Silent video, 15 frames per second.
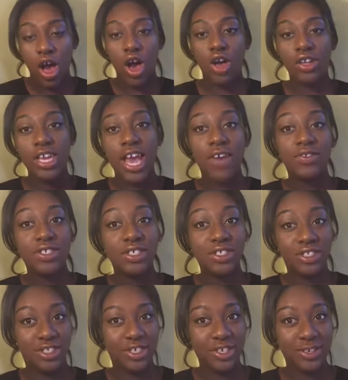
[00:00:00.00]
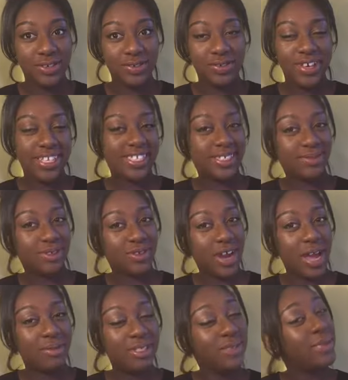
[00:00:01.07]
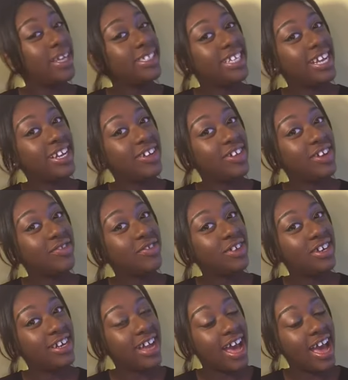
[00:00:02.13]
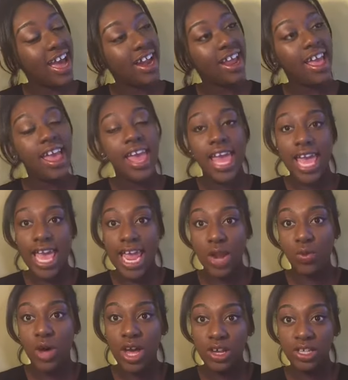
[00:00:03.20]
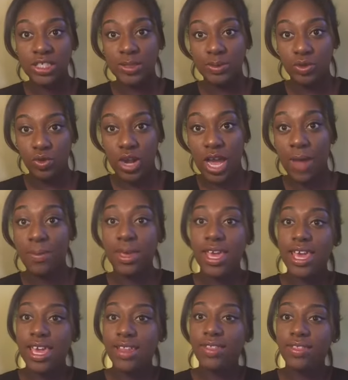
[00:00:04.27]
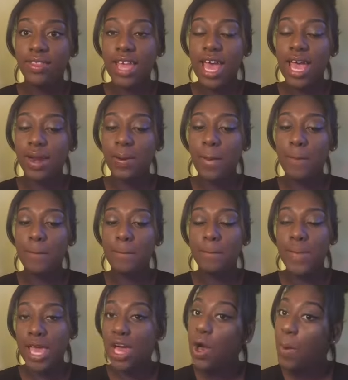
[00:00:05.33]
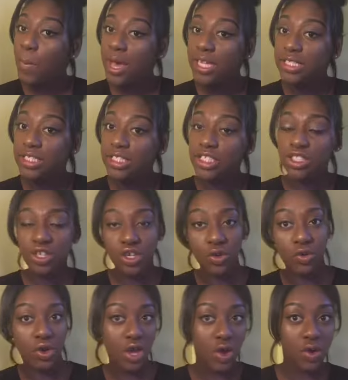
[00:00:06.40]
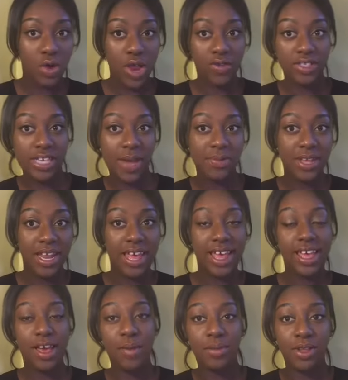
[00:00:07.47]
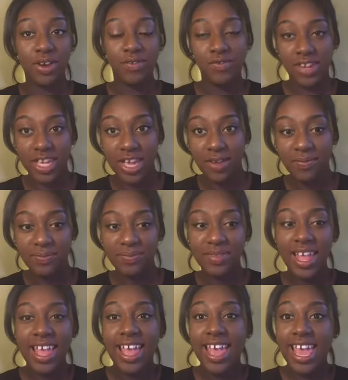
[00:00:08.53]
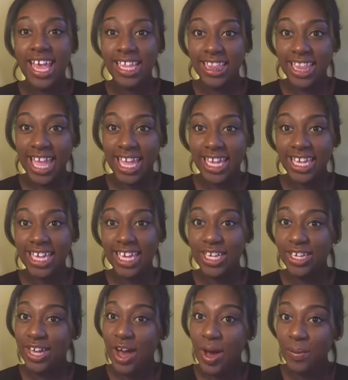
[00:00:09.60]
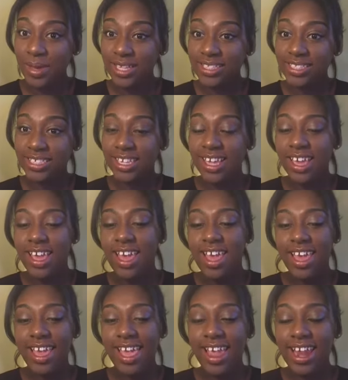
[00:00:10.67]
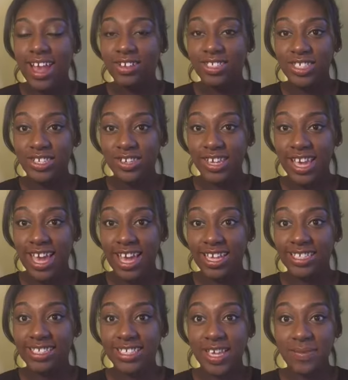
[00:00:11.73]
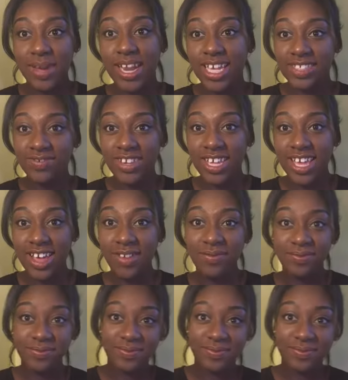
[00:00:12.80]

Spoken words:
All you have to do is subscribe to my channel if you're not, and while you're subscribed, hit that bell button so you'll know every time that I upload a video, and like, comment, and I'll see you guys in my next video.